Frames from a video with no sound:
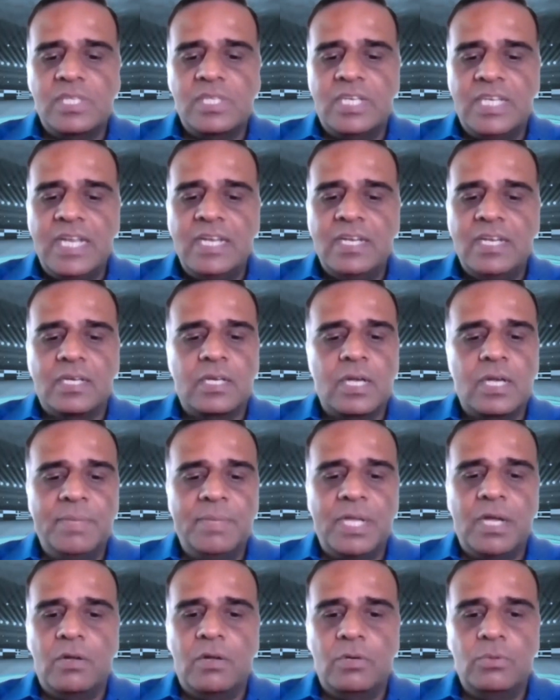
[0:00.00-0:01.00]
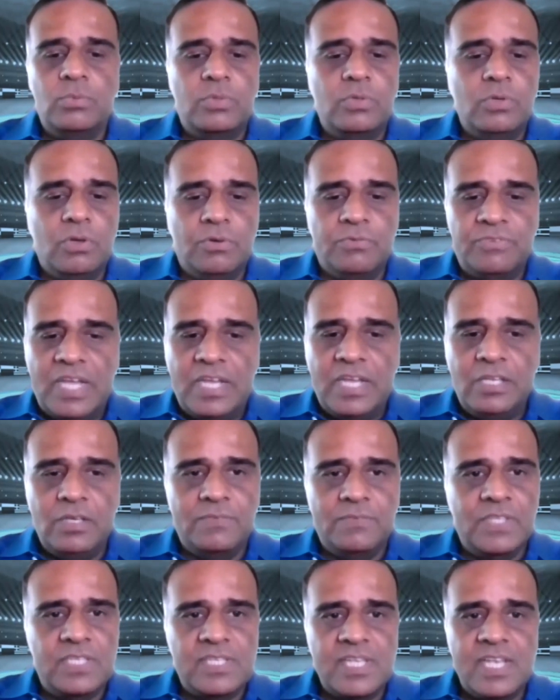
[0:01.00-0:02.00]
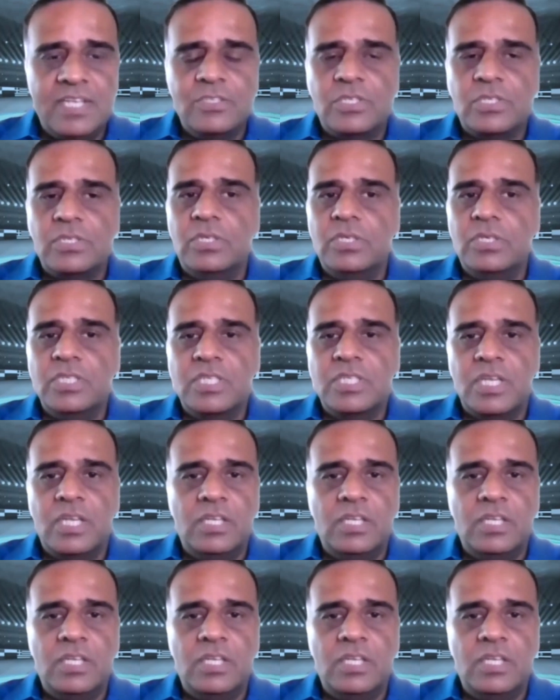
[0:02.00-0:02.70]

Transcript: the data coming out of any of the sensors,